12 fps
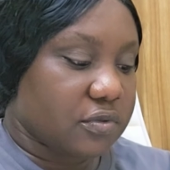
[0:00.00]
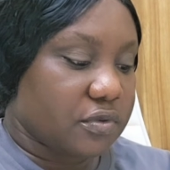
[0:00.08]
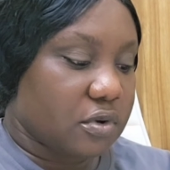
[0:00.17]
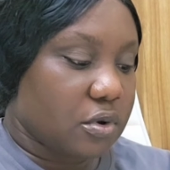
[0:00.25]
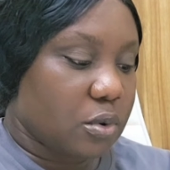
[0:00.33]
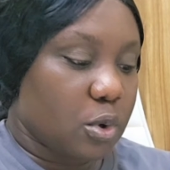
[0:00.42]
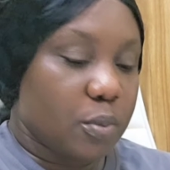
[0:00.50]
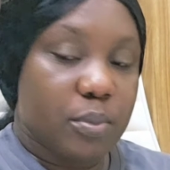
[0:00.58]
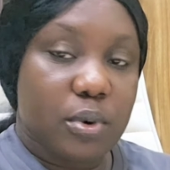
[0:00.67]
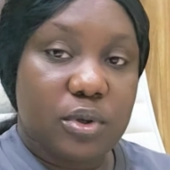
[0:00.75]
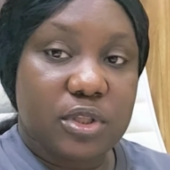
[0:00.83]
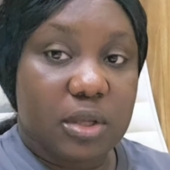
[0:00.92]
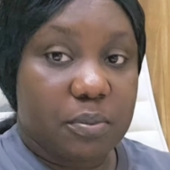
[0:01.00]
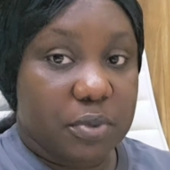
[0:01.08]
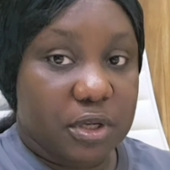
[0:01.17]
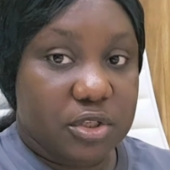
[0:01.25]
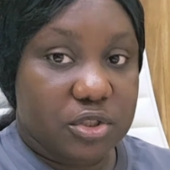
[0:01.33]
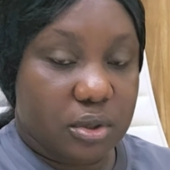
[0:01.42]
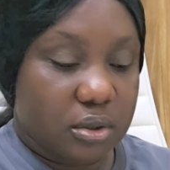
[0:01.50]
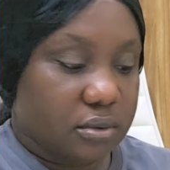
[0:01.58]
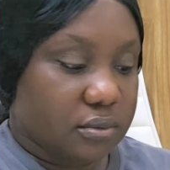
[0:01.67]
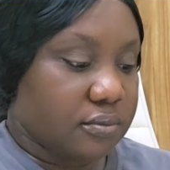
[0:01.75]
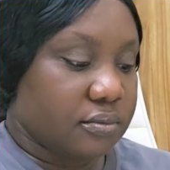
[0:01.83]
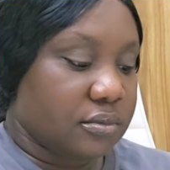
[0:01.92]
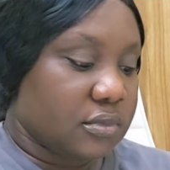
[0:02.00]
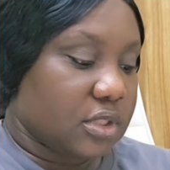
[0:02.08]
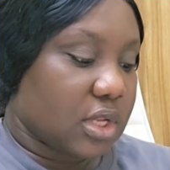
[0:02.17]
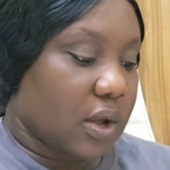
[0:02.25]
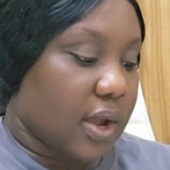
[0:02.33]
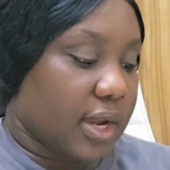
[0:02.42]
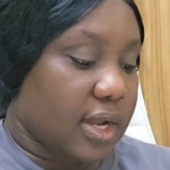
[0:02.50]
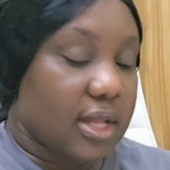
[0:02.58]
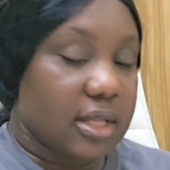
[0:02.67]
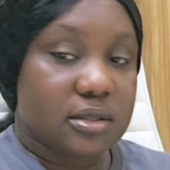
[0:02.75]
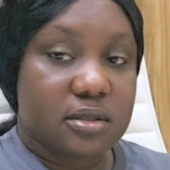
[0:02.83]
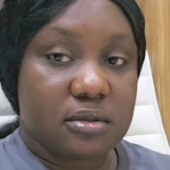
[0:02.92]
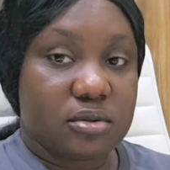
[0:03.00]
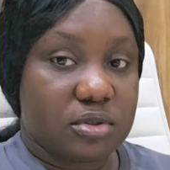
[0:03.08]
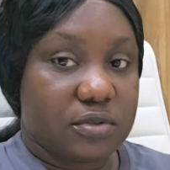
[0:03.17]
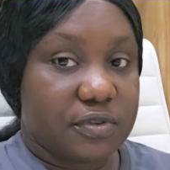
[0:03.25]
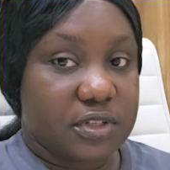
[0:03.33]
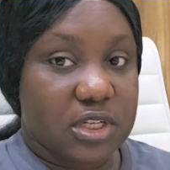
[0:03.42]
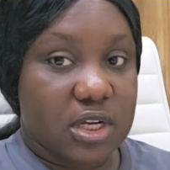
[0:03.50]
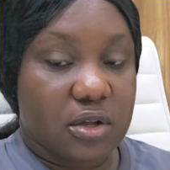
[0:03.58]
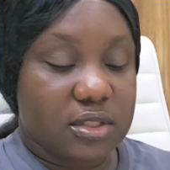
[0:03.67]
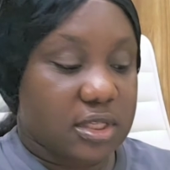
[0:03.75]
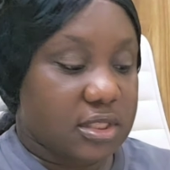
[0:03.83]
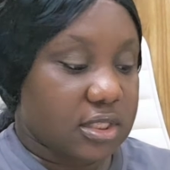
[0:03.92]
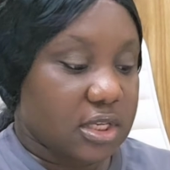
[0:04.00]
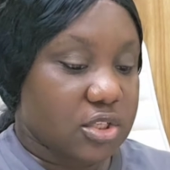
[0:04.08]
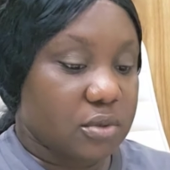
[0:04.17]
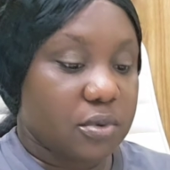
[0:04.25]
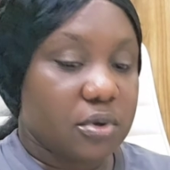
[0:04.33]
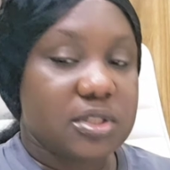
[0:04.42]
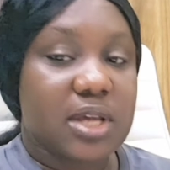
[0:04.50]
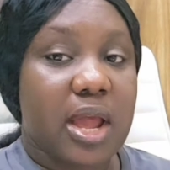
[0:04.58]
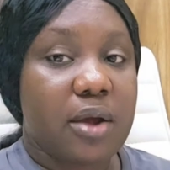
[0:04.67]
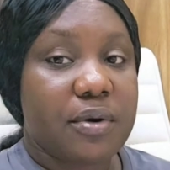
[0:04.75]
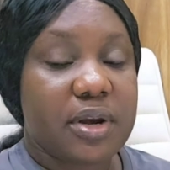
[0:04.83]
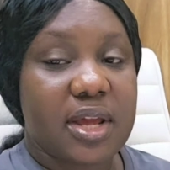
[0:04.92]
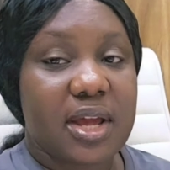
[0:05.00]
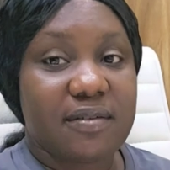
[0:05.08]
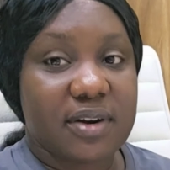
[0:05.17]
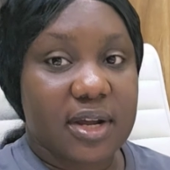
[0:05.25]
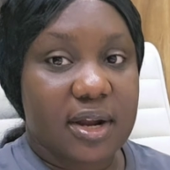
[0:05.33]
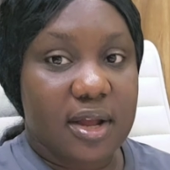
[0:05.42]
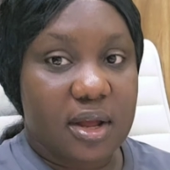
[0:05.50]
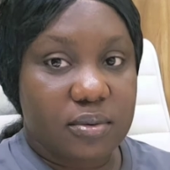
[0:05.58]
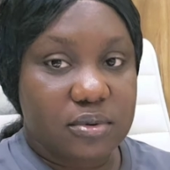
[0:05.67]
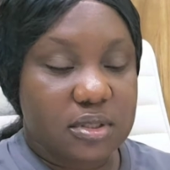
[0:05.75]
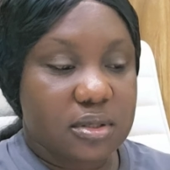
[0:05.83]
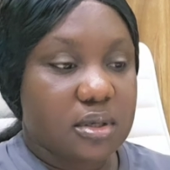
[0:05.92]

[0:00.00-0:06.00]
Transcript: all upload a picture. Now I can't do the facial authentication because I already have an account.